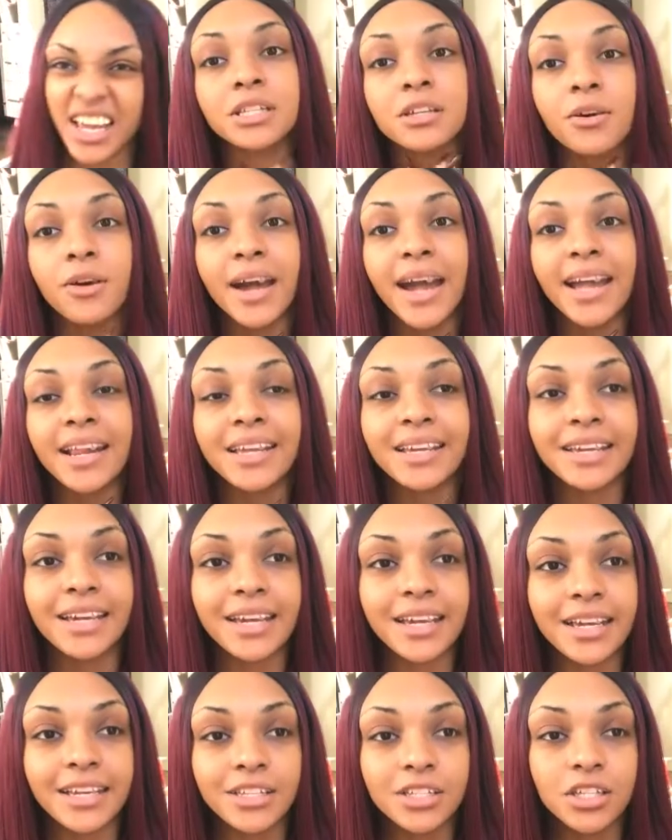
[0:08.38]
Let's go ahead and
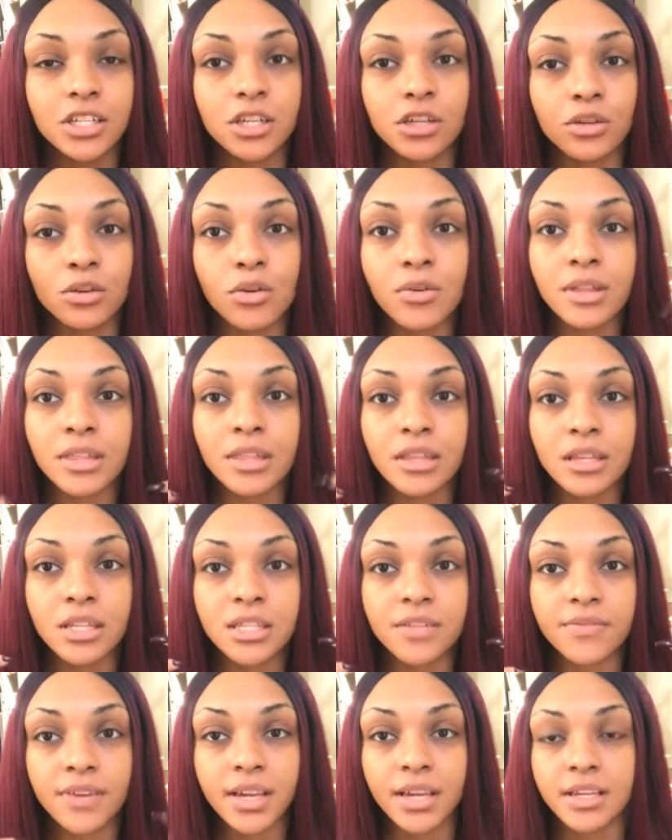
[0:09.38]
get into
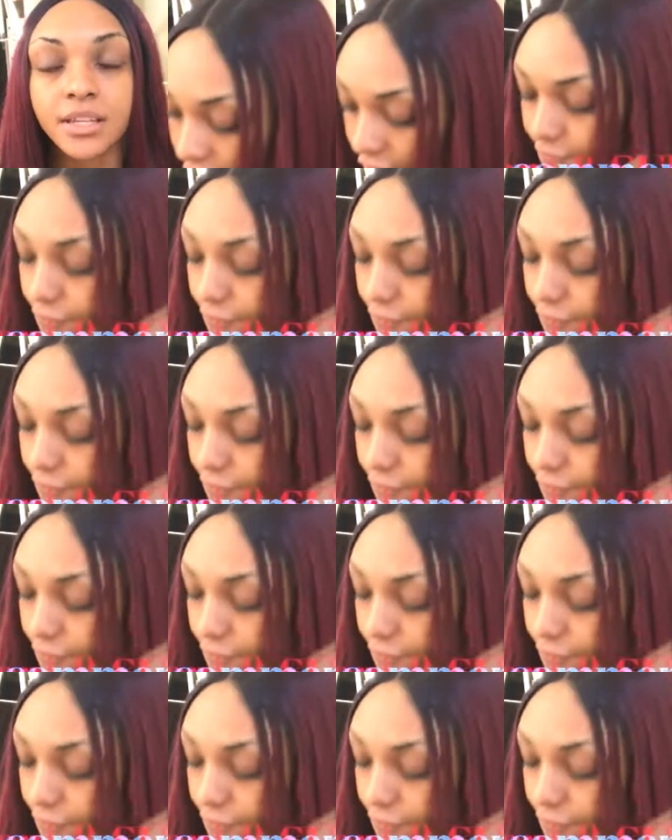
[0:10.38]
this face.